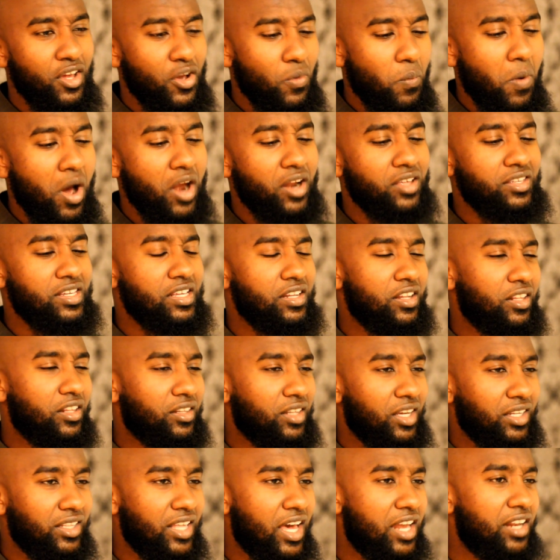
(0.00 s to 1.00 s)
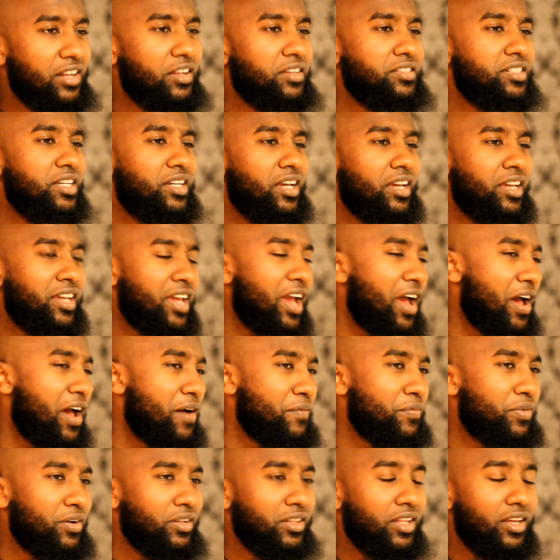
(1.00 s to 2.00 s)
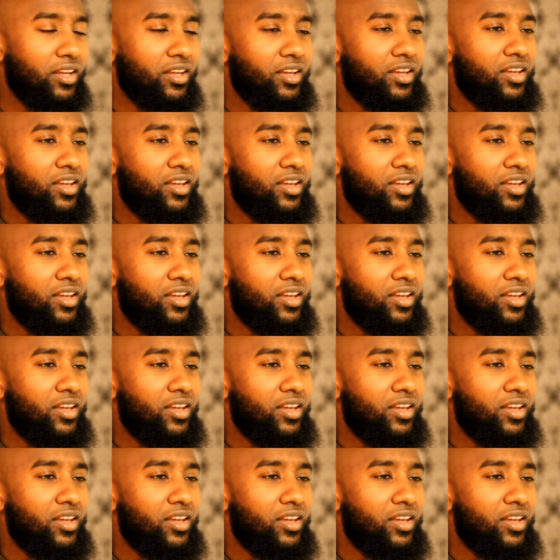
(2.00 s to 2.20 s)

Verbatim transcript: Why does he look like that? He looks like a calf. And